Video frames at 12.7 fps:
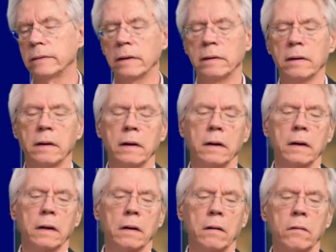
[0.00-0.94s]
And
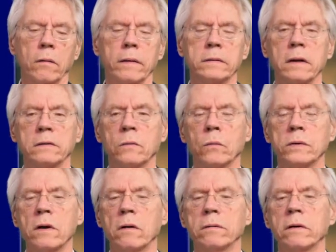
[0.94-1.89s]
although this doesn't
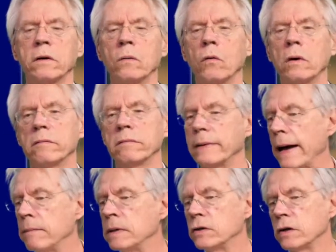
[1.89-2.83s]
result in an award of
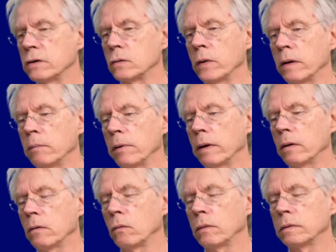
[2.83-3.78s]
damages to anybody
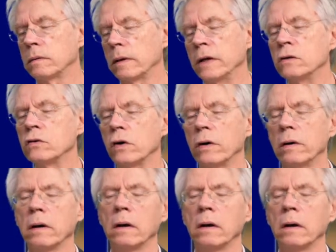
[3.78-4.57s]
who was injured,